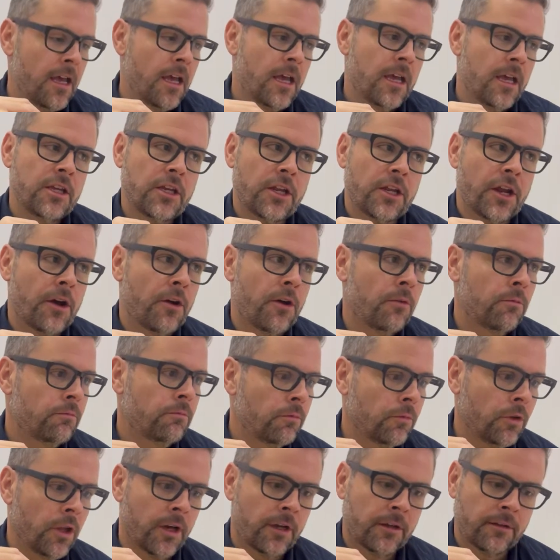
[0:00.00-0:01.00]
And
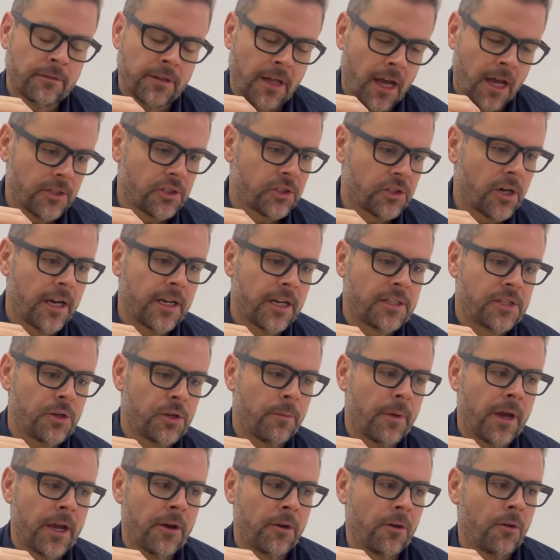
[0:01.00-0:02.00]
like, look, not trying to toot
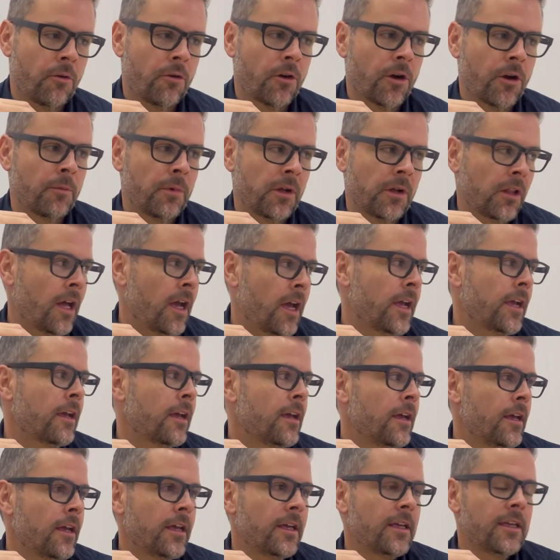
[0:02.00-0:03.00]
my own horn, but like
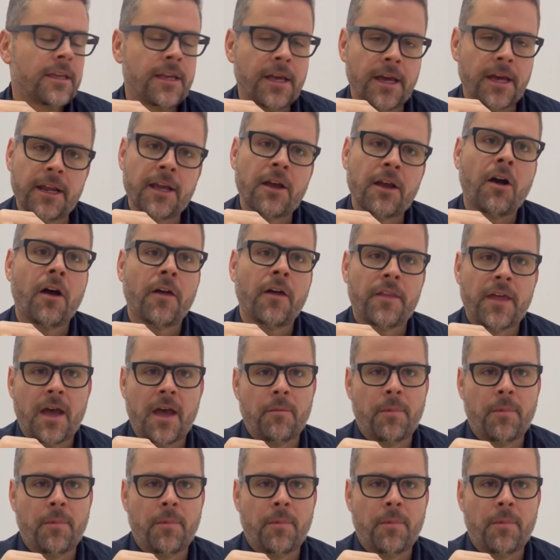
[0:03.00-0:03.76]
getting on that